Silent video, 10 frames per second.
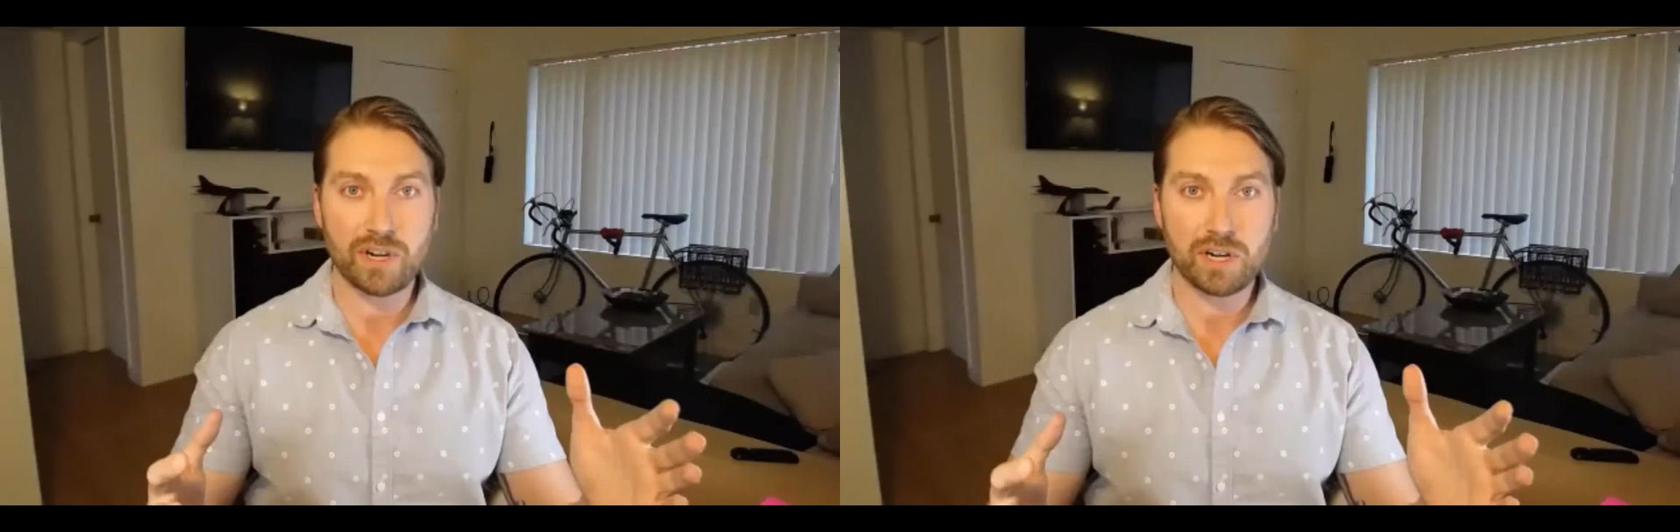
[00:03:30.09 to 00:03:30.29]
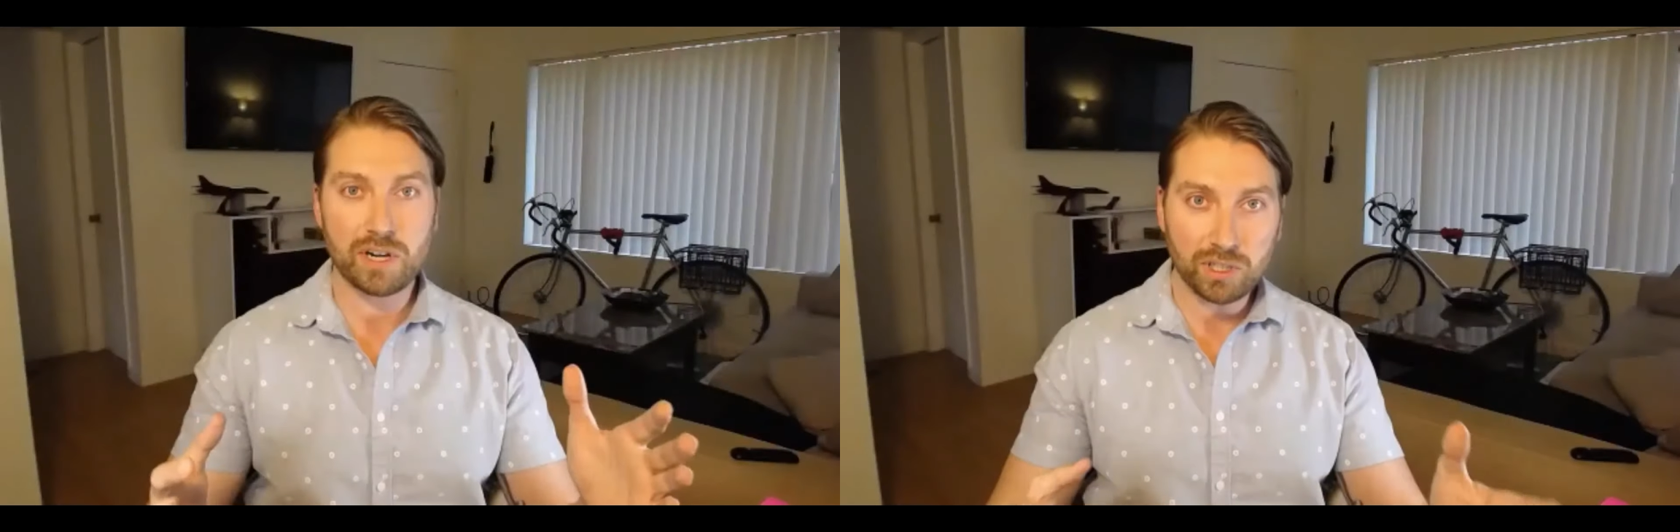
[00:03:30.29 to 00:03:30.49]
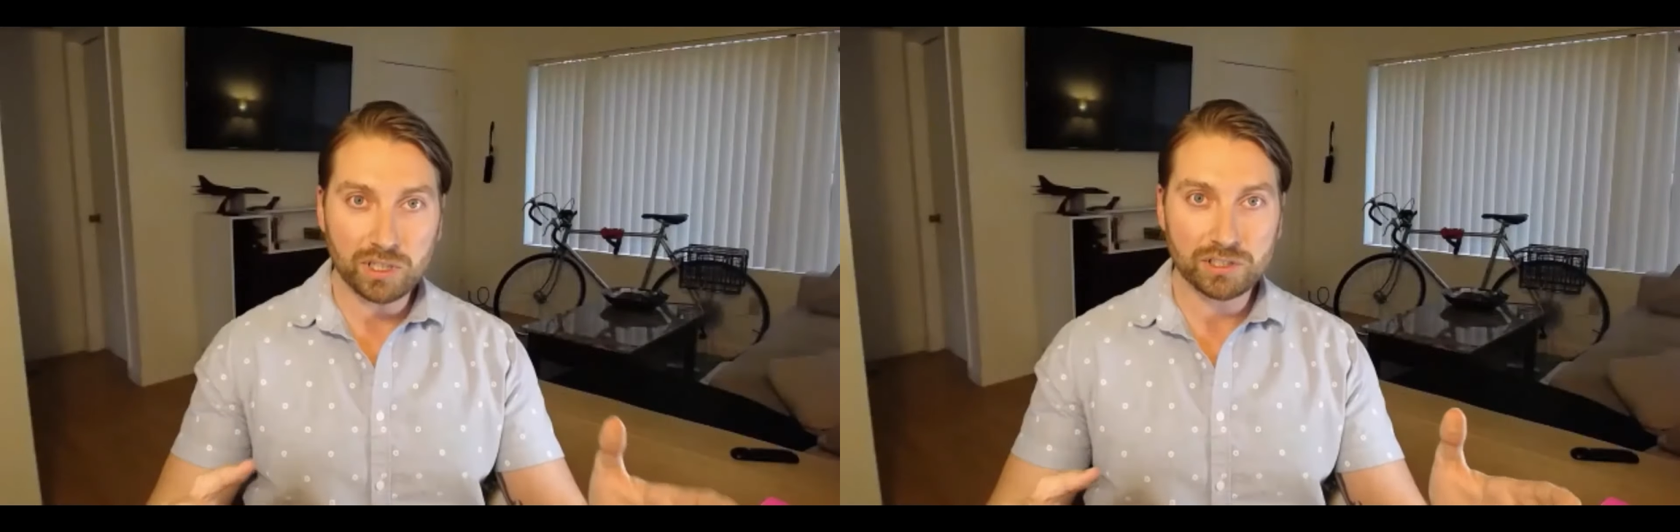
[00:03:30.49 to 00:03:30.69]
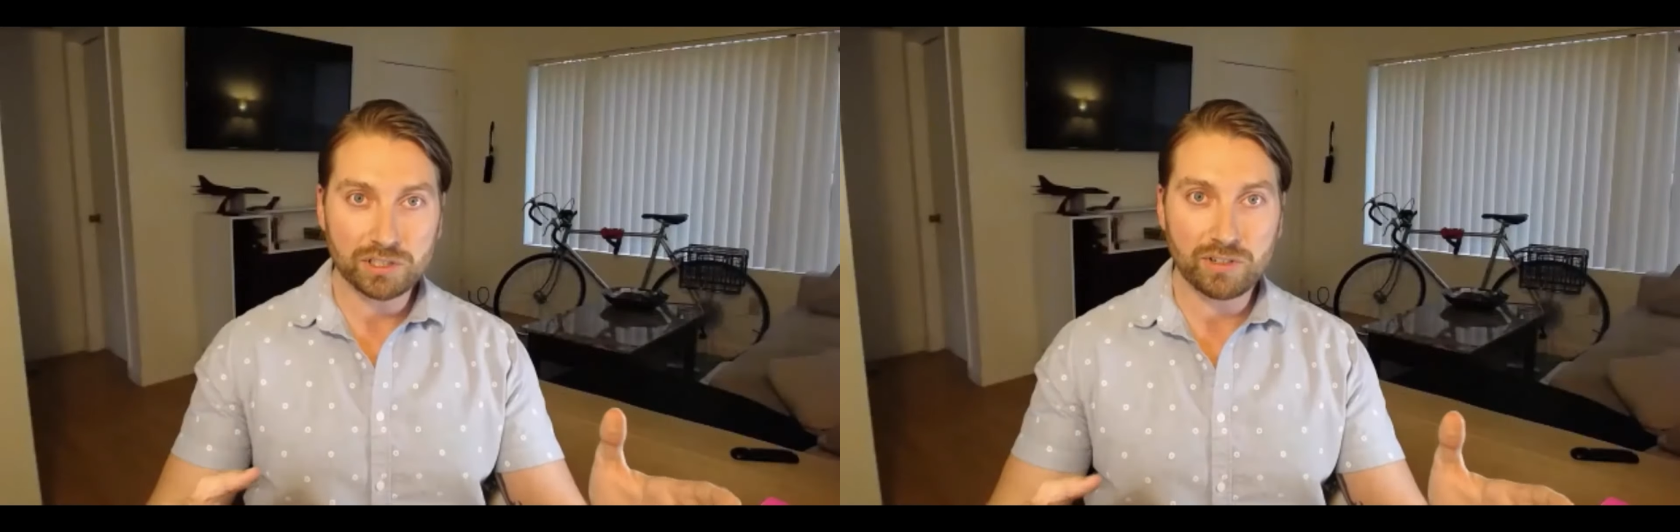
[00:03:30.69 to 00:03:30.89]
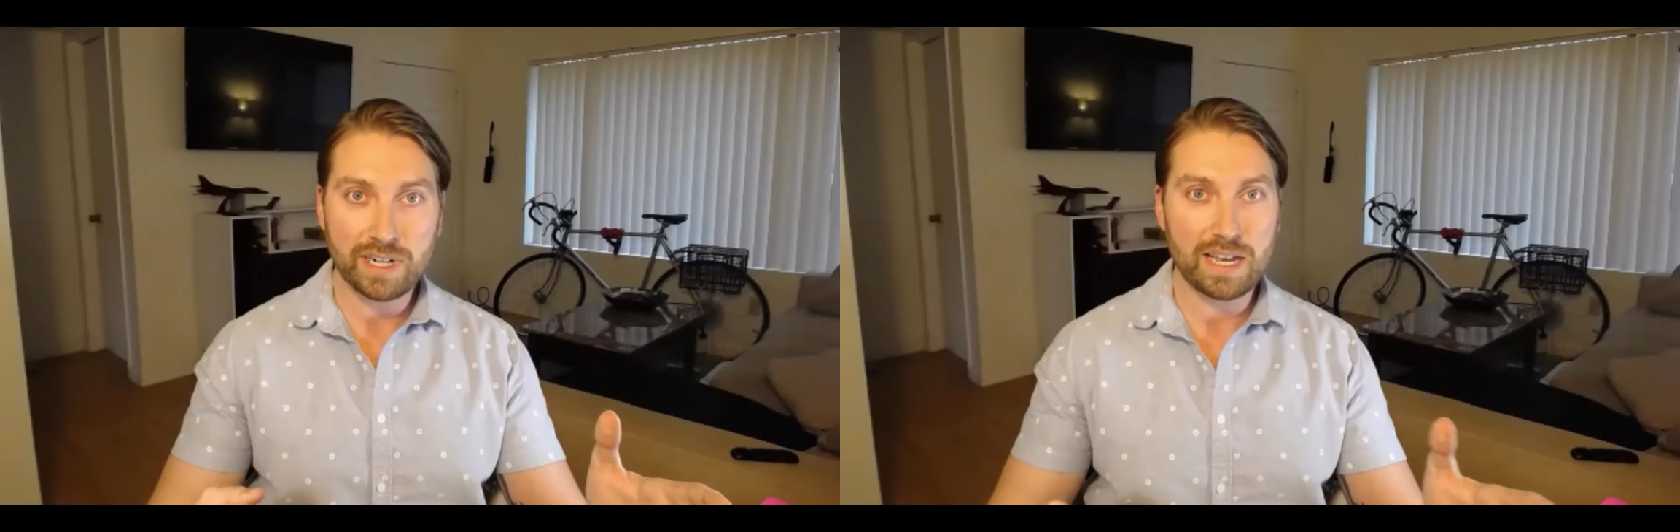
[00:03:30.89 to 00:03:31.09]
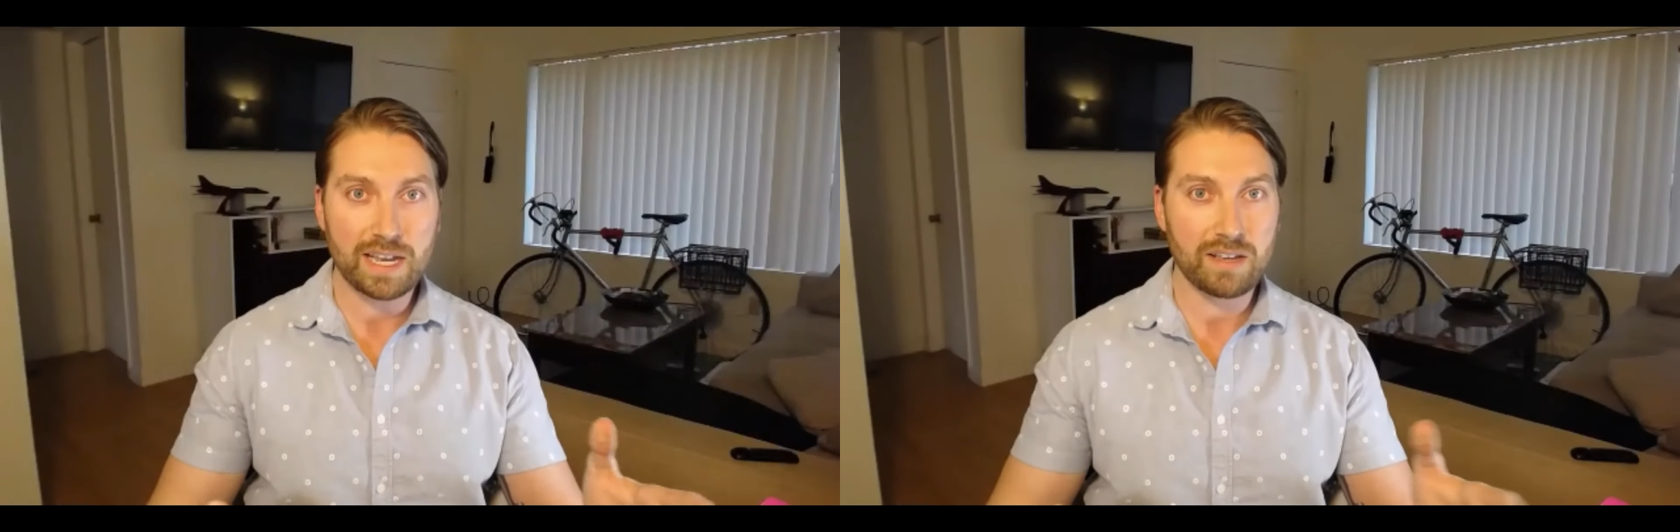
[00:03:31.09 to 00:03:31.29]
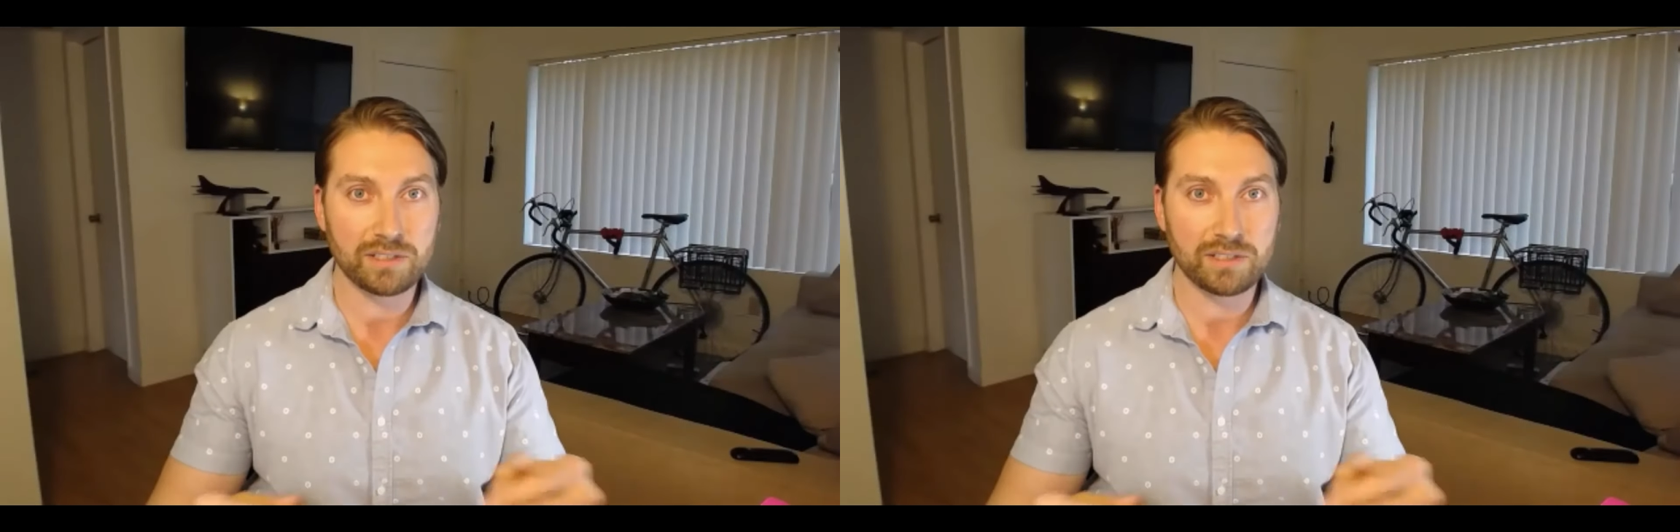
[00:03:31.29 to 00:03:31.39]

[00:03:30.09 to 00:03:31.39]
very bullish right now.